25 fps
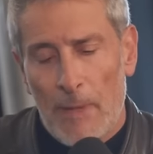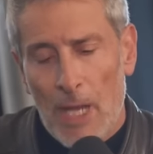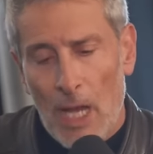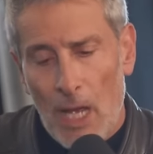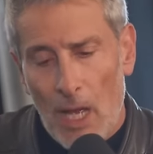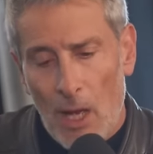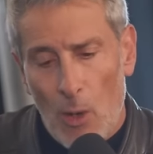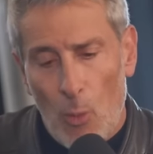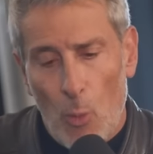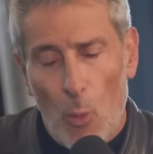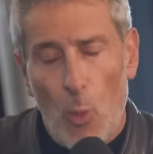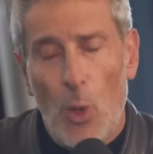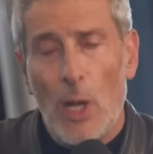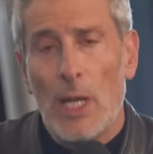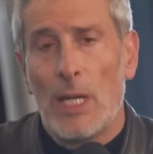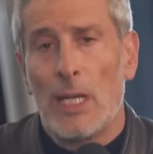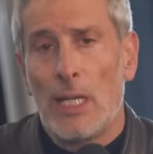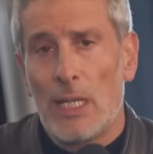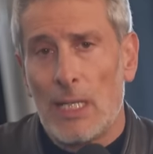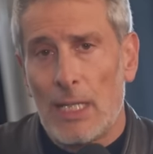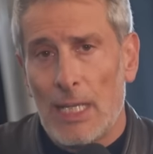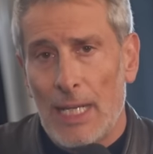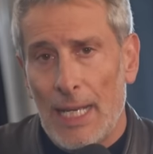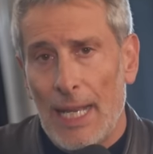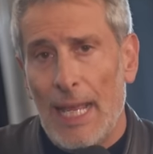
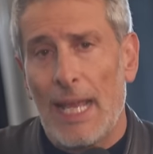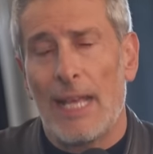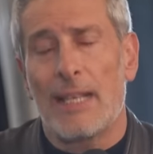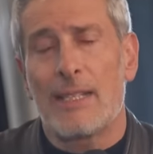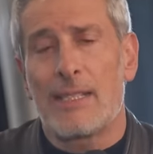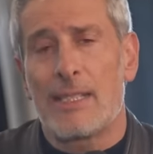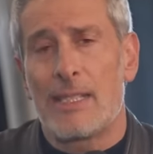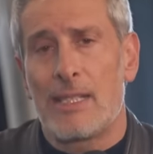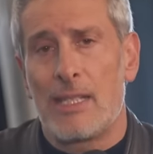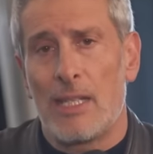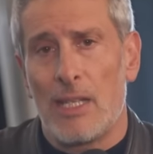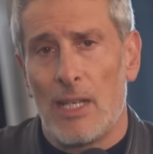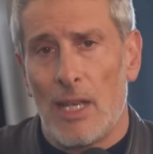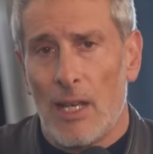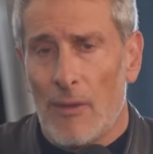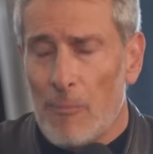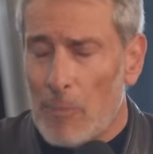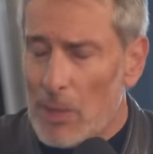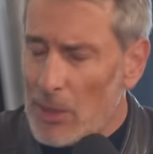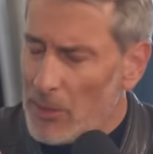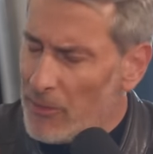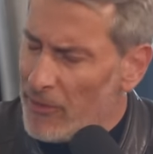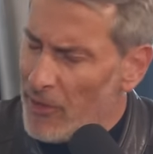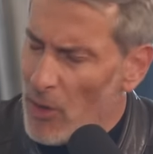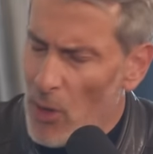One last
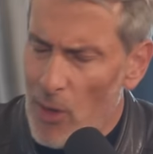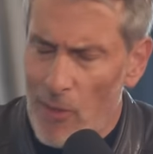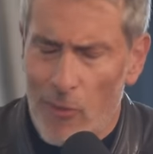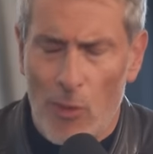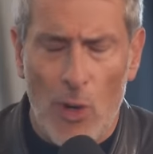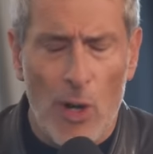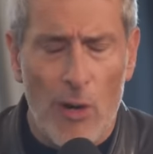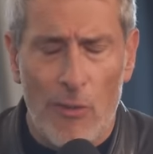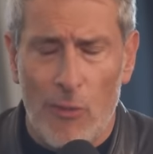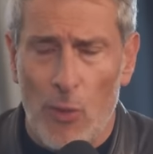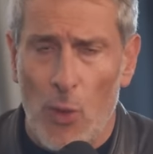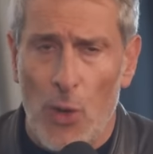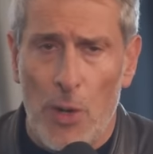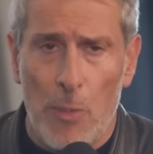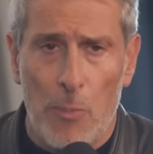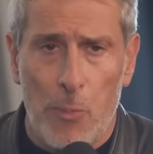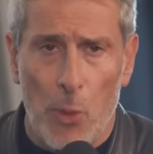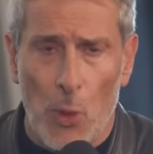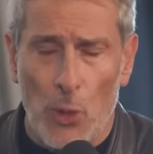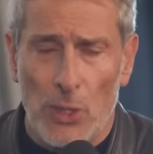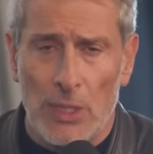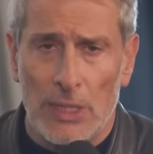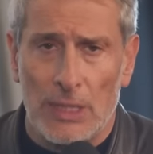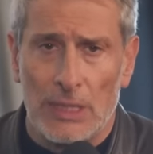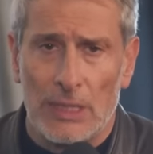but very, very, very
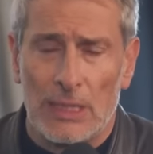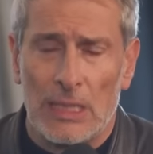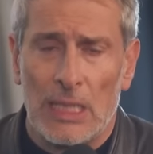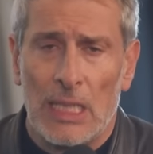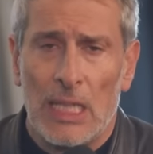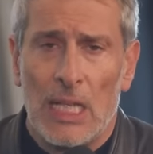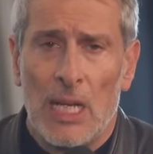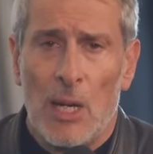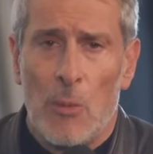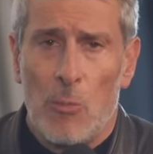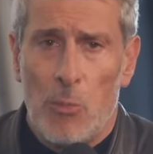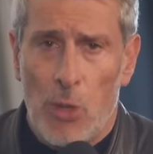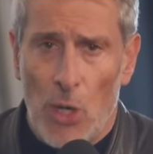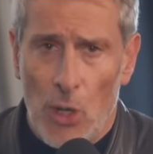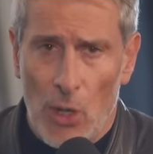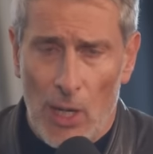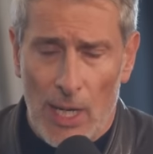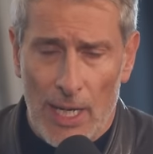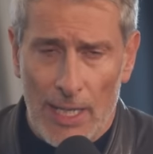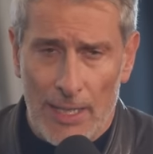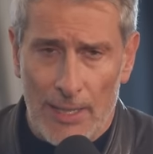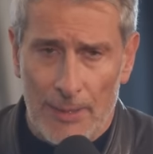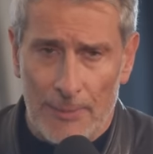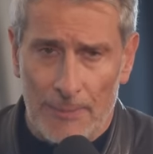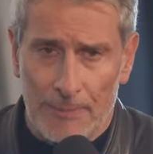important prayer
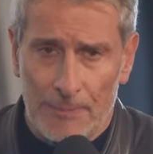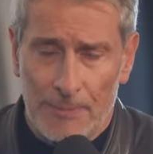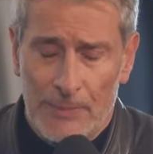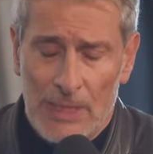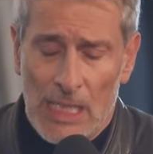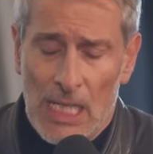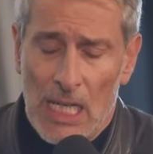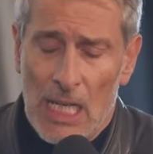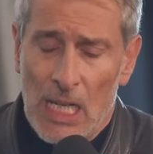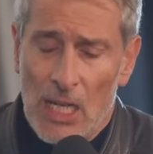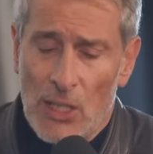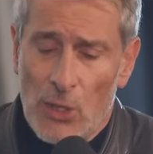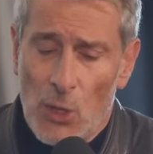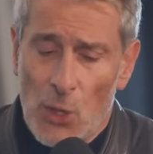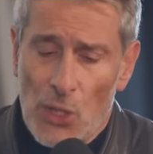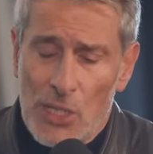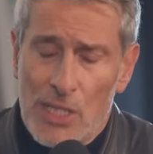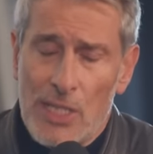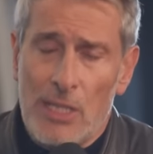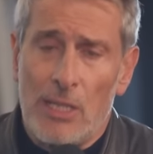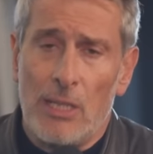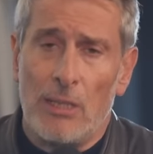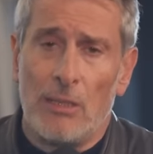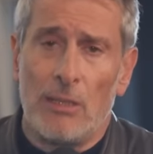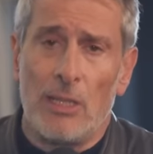item. There's
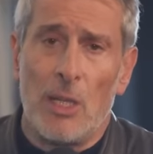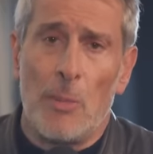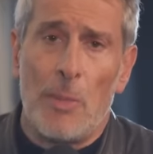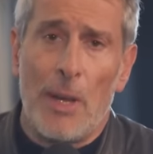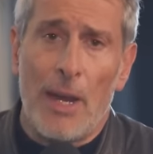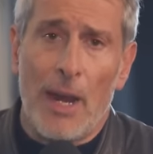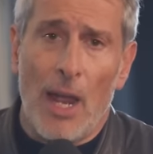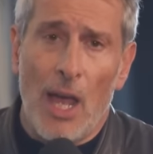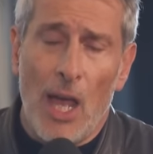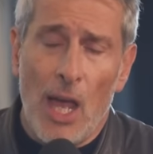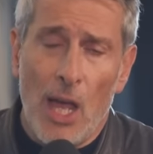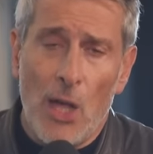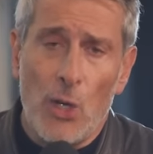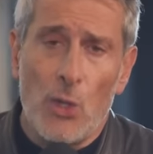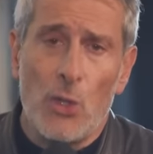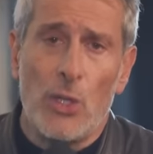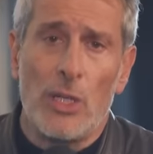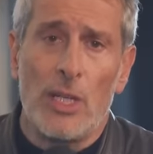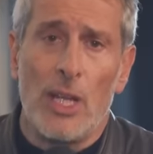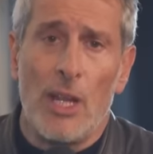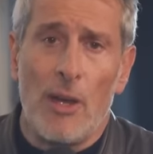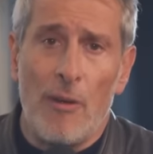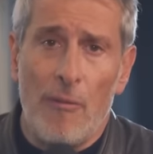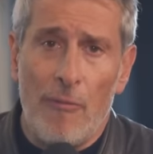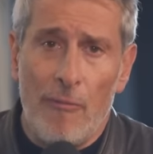still about
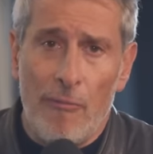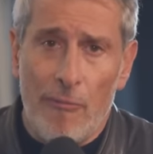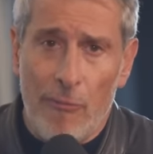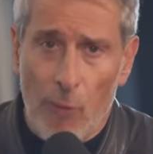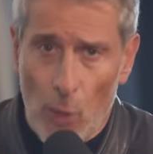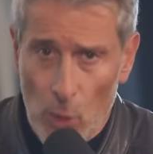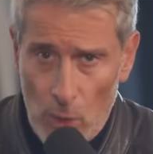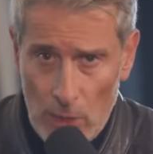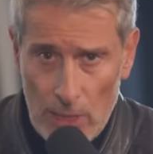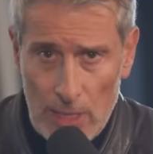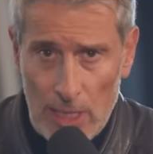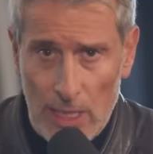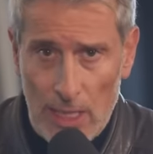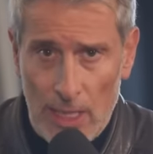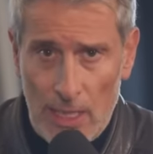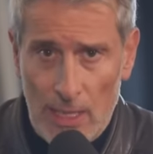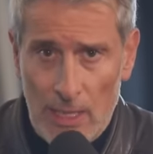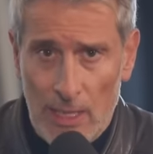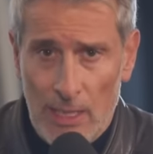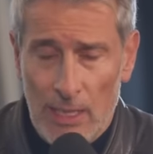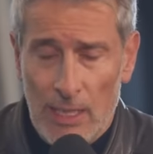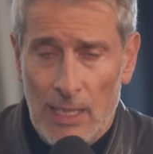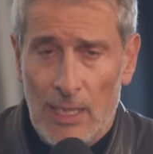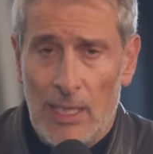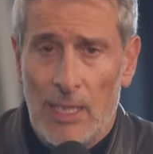140
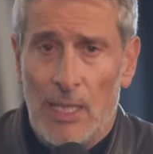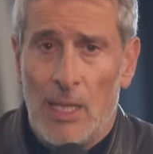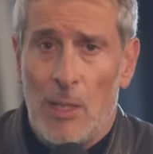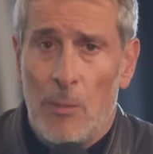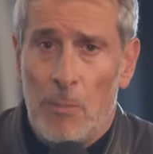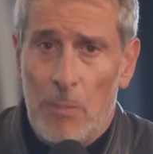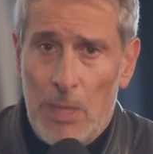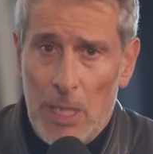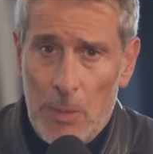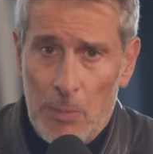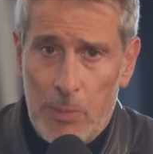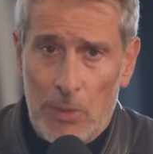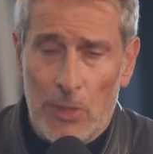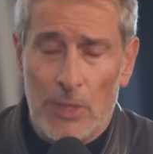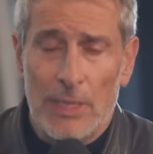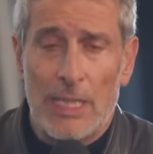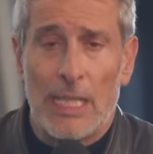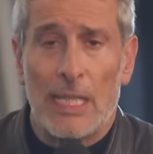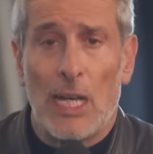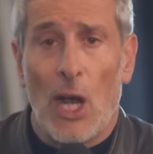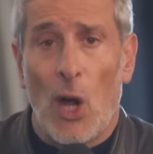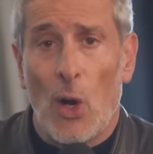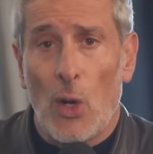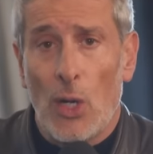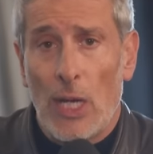people
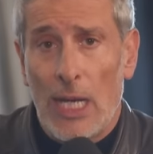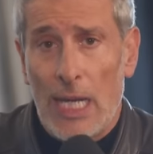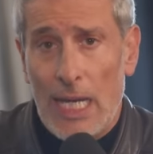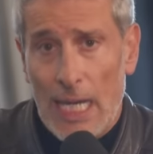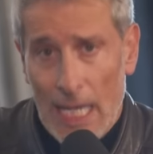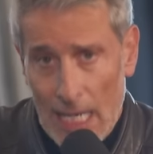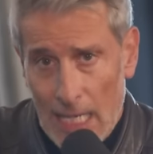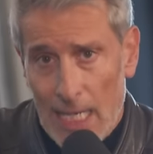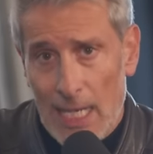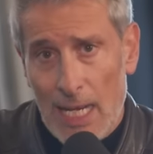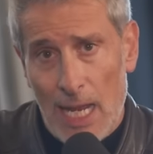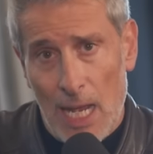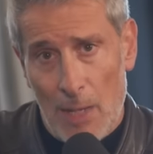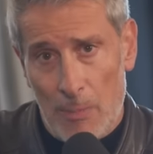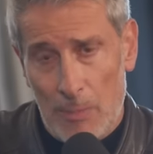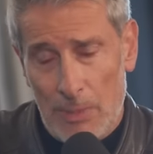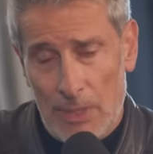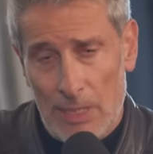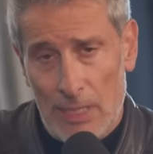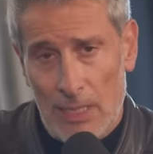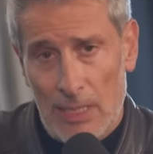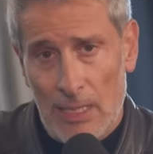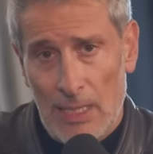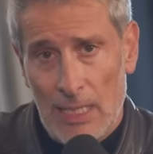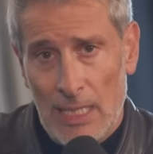that are
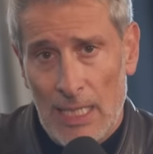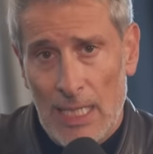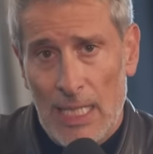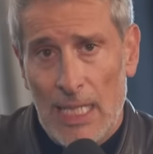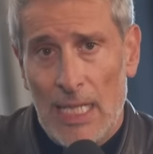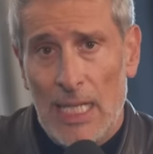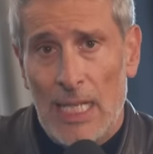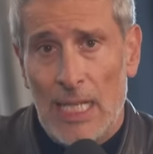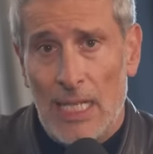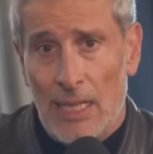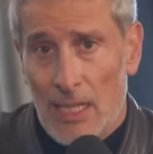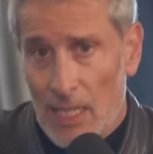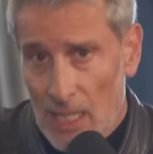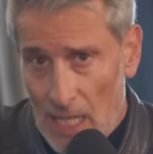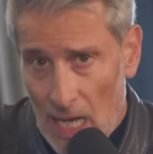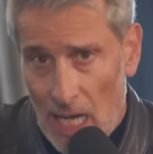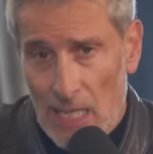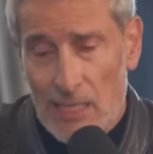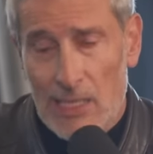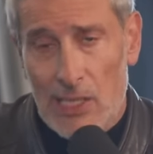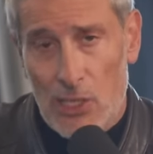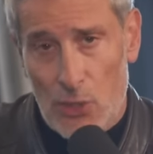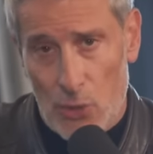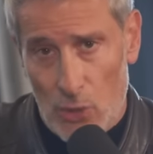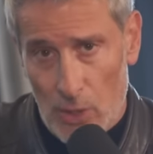kidnapped in the
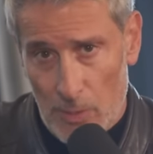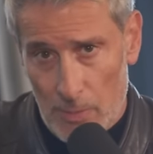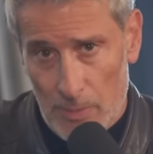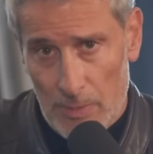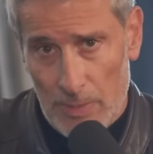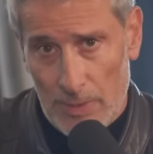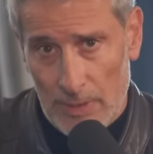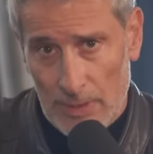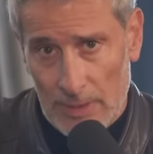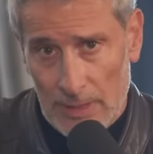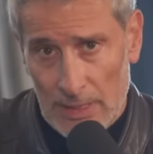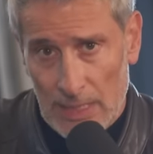Gaza Strip.